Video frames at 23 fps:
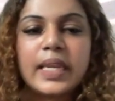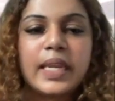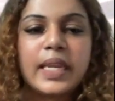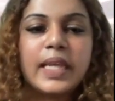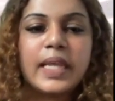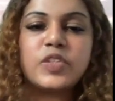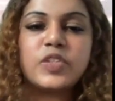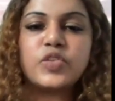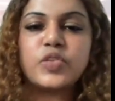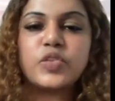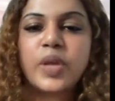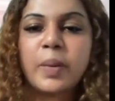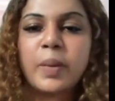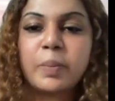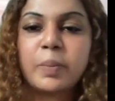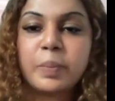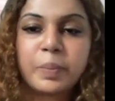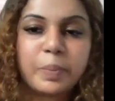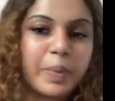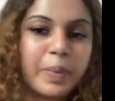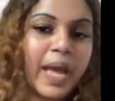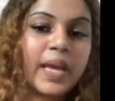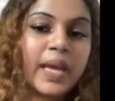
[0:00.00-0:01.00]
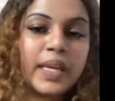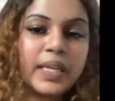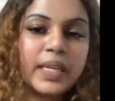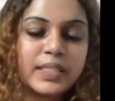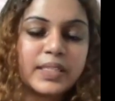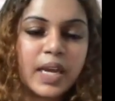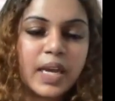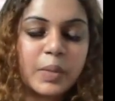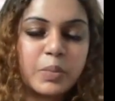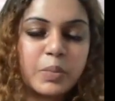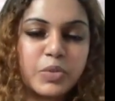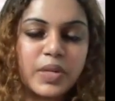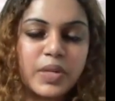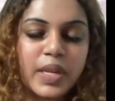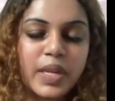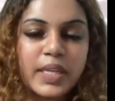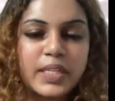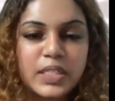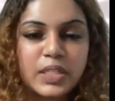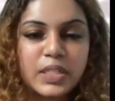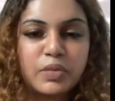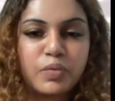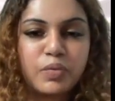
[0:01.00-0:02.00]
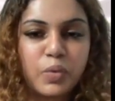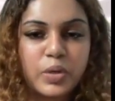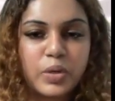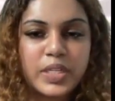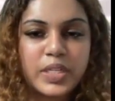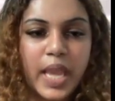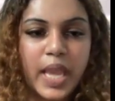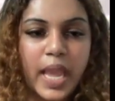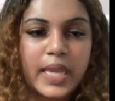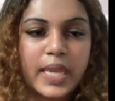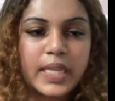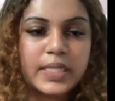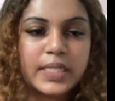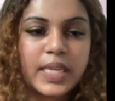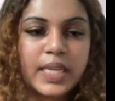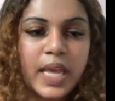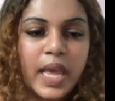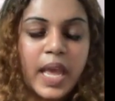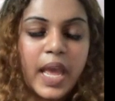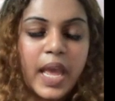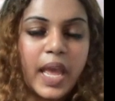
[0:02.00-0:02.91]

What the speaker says: let's jump back in time to 1948